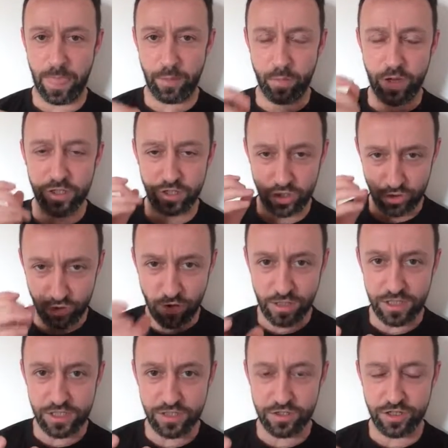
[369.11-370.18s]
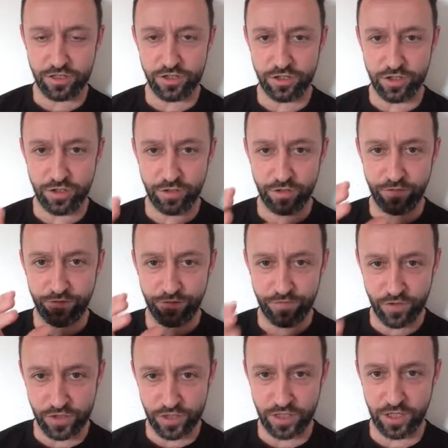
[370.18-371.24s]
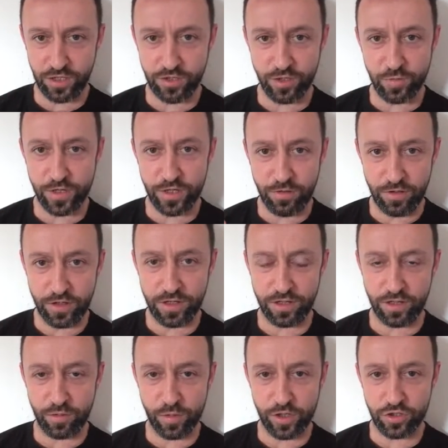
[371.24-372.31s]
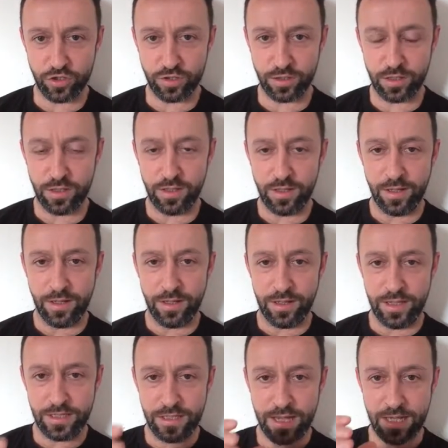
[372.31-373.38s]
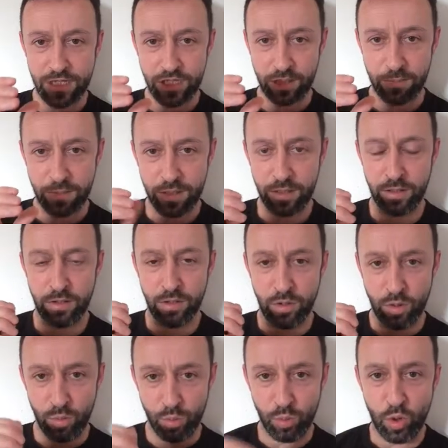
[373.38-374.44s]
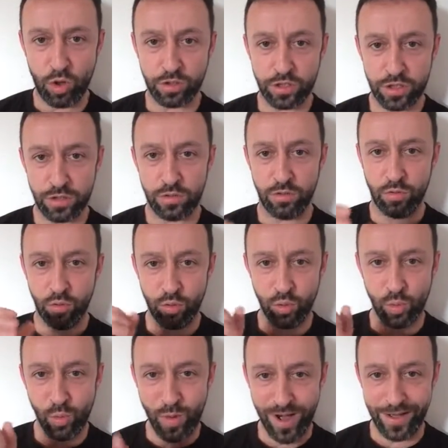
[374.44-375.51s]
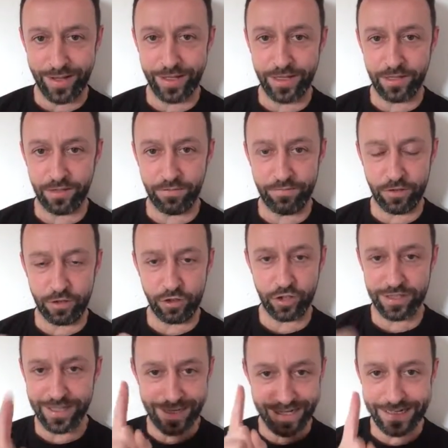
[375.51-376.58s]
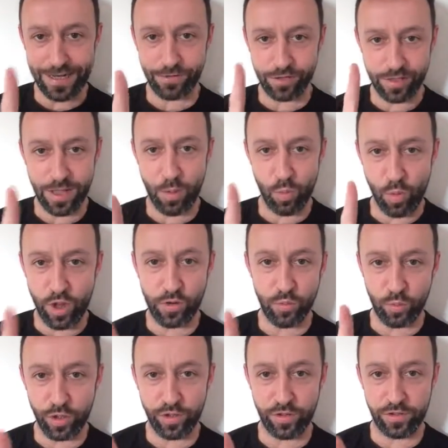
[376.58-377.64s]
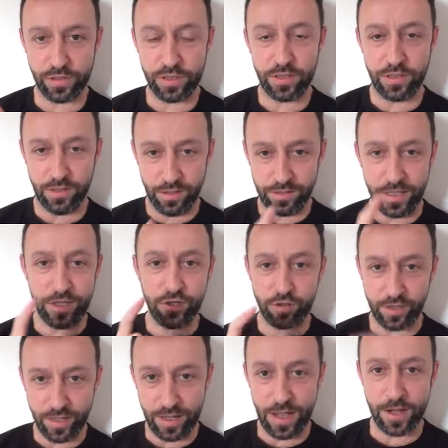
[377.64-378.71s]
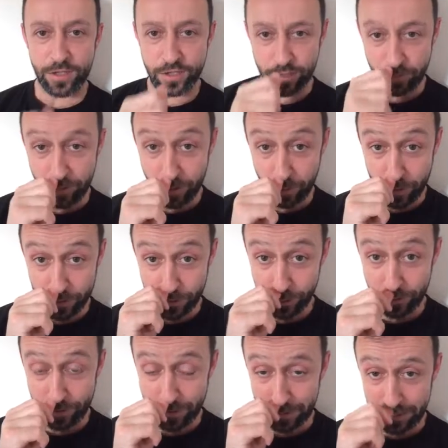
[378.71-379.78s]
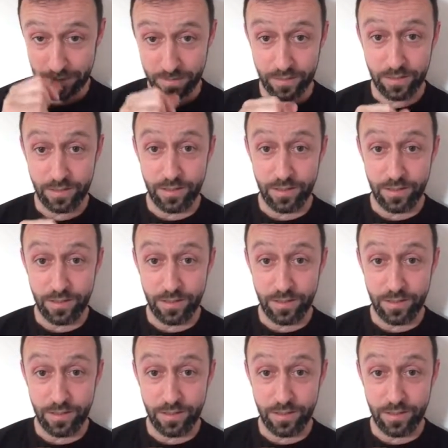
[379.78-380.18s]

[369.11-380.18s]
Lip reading: What I strongly suggest you do, the first thing you do when you look at the question, is it asking me what or why? If you can just get it down to that one word, then you're going to answer the question correctly.